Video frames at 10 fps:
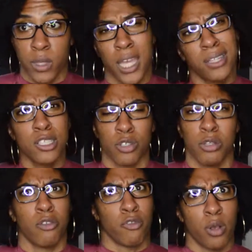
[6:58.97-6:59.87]
at least on
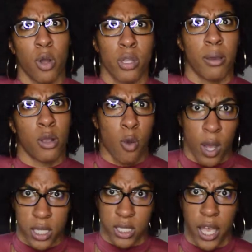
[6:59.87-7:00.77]
the
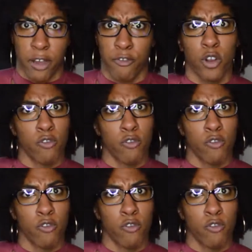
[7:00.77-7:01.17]
quant side.